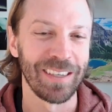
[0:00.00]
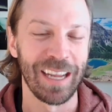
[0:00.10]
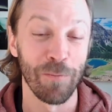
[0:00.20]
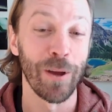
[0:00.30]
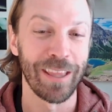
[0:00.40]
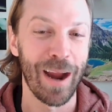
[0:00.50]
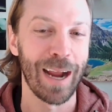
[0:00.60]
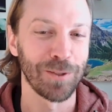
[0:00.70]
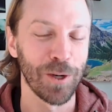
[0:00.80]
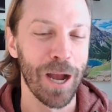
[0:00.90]
and what their
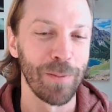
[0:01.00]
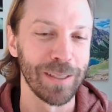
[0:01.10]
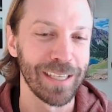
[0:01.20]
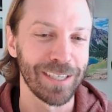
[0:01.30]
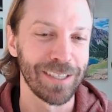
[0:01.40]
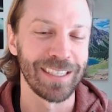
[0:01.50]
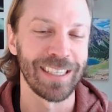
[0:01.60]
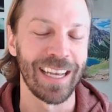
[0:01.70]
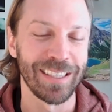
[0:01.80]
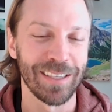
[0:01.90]
actual comment section
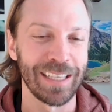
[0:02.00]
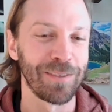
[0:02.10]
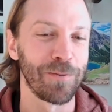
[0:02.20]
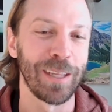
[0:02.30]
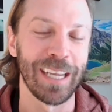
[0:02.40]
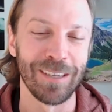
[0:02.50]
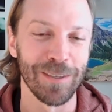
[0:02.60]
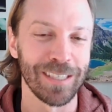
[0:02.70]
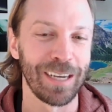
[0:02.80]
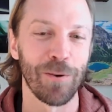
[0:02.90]
said. So that's a really
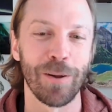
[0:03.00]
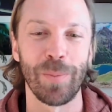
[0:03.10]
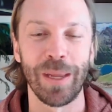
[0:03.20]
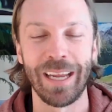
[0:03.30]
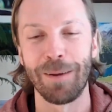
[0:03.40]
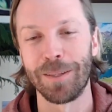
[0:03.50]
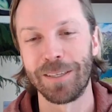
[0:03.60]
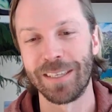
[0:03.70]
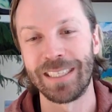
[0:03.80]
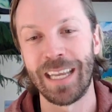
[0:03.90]
interesting one, being able to
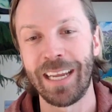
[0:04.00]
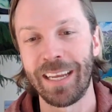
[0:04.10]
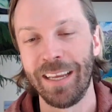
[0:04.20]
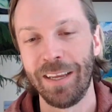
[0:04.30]
just take